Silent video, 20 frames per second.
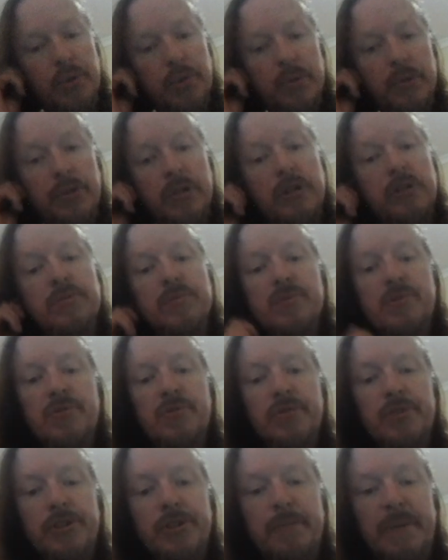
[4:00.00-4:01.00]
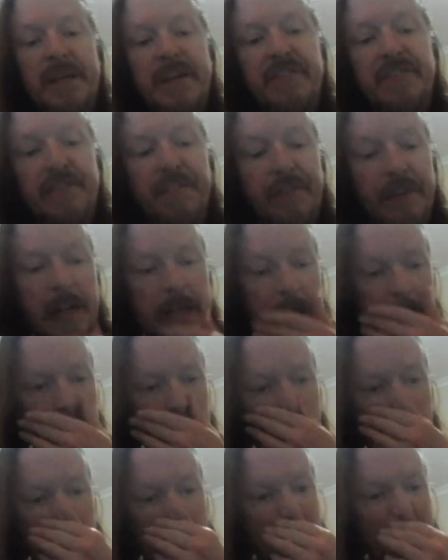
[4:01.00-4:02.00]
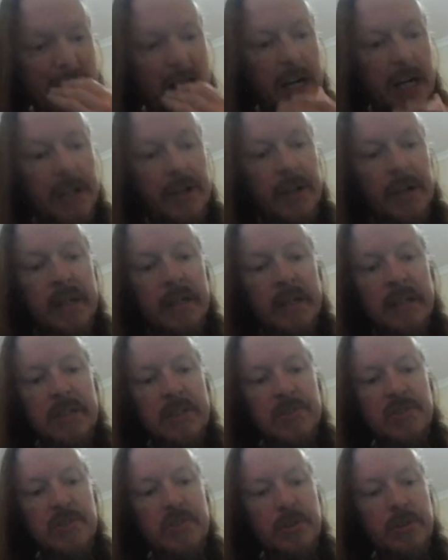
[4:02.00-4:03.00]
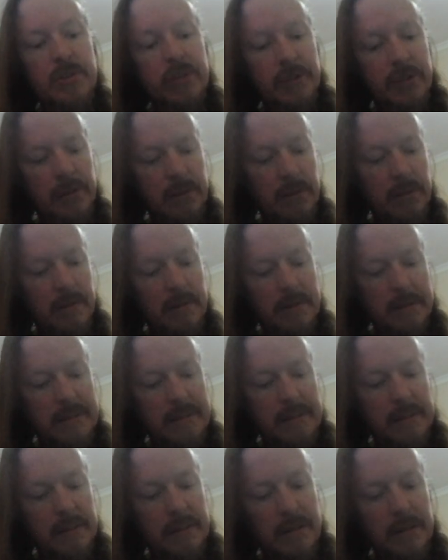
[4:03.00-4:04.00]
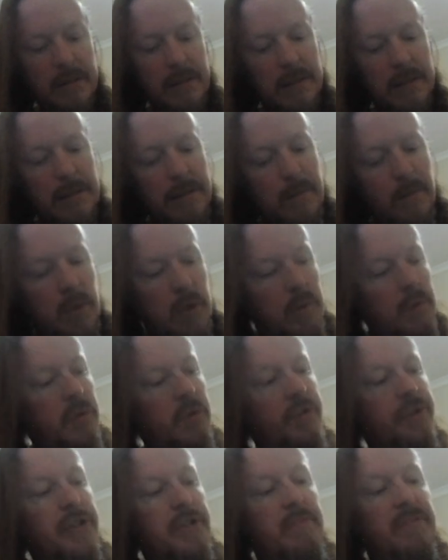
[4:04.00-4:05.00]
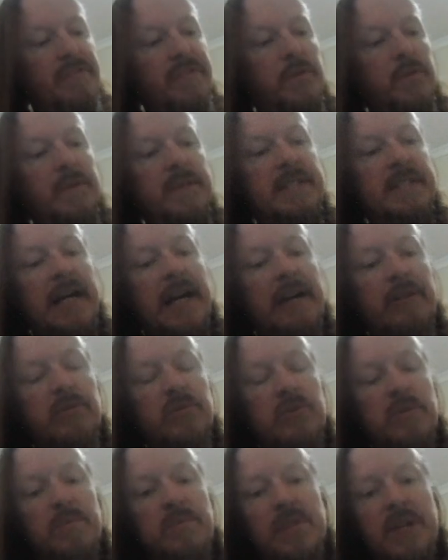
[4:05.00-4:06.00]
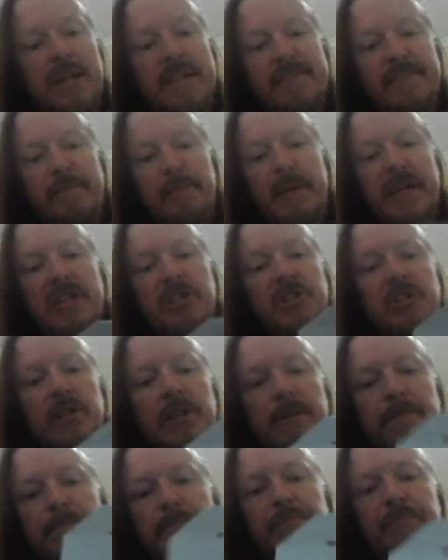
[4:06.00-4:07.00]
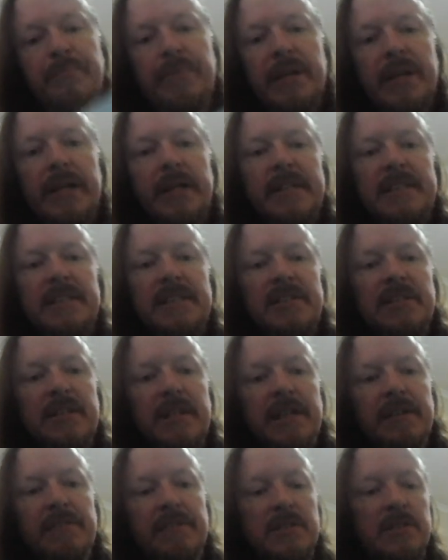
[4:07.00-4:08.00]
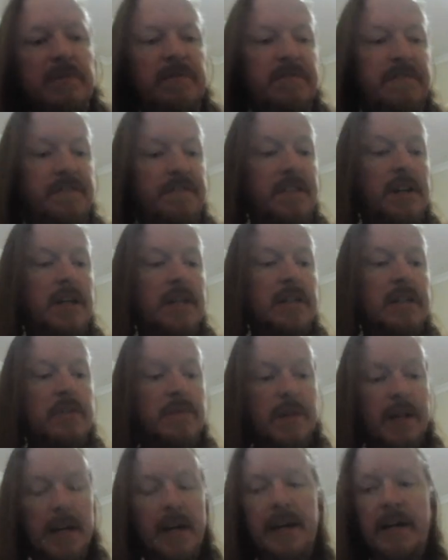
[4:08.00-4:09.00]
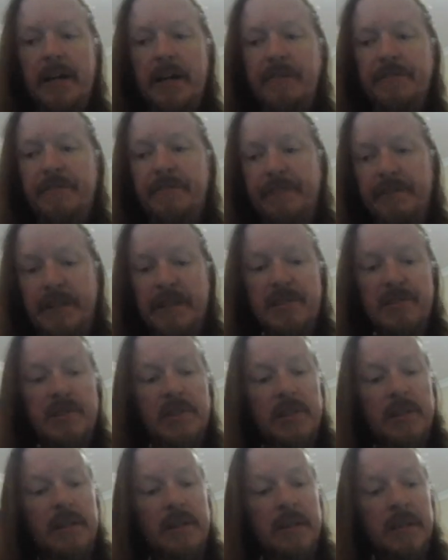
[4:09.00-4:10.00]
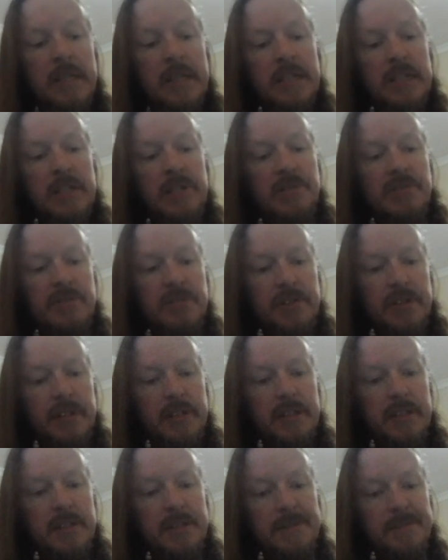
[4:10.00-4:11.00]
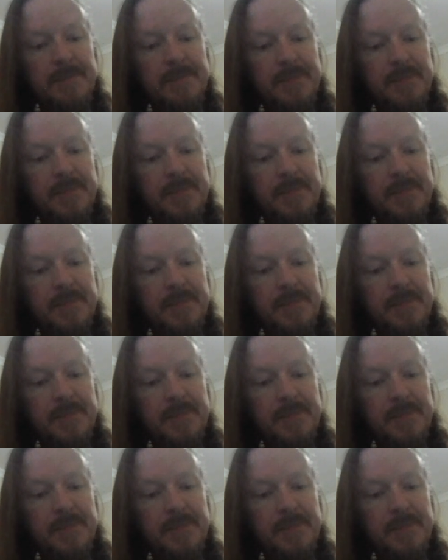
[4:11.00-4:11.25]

could construe to be a file card. So what we'll do before we tackle some transformation is give it some file card frenzy. So